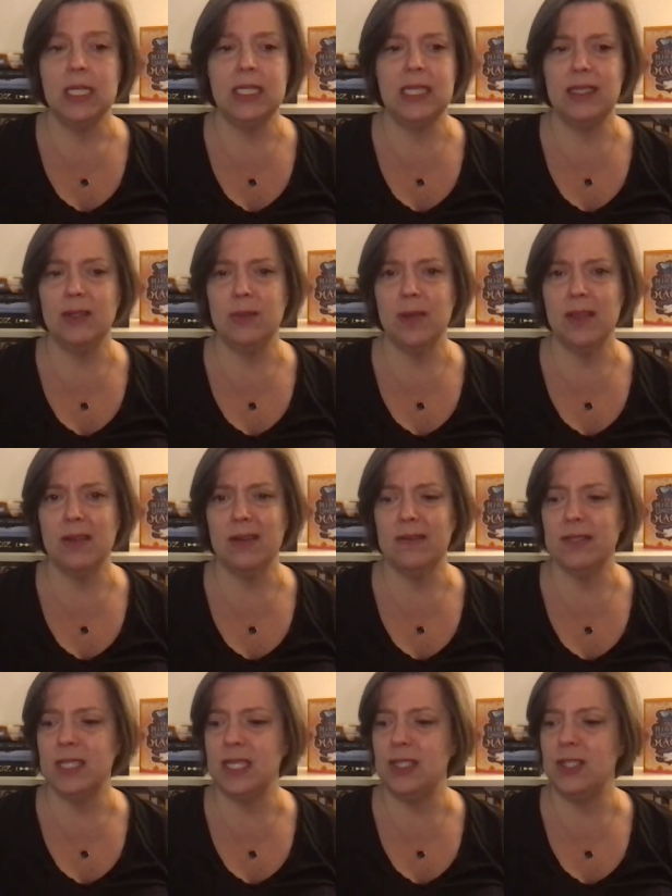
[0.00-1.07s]
Didn't your mother ever
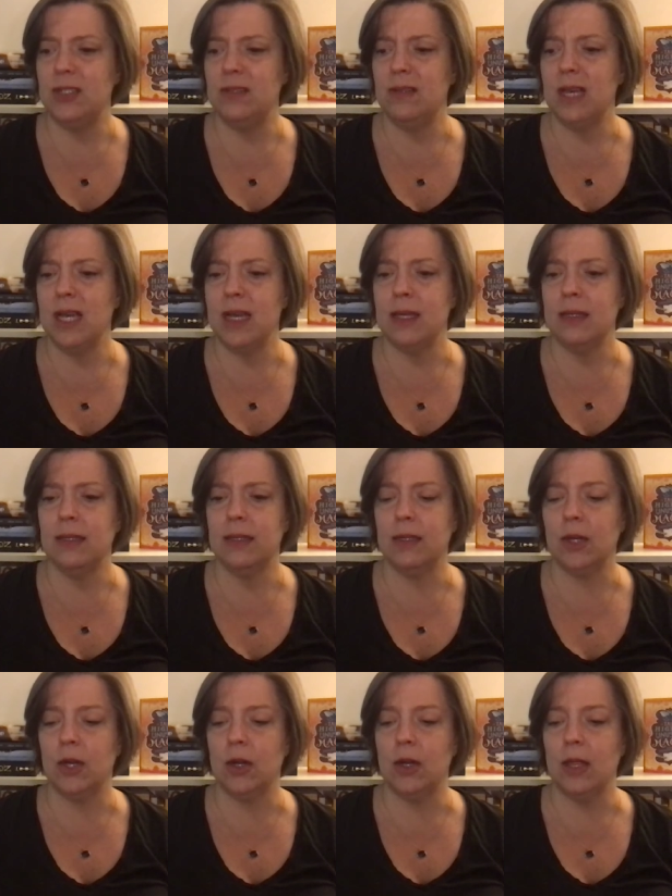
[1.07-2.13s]
teach you that? the
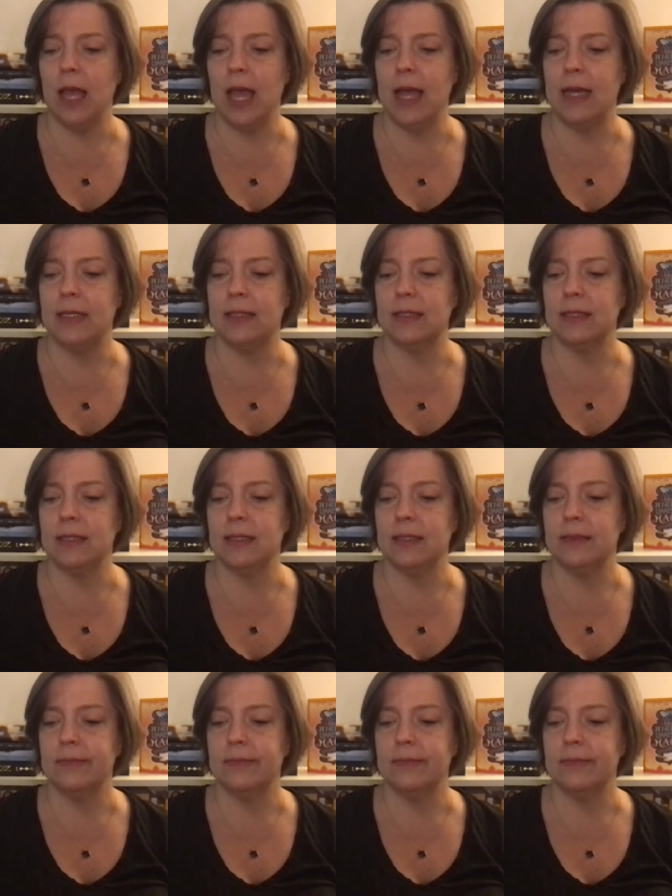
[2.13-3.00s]
girl asked.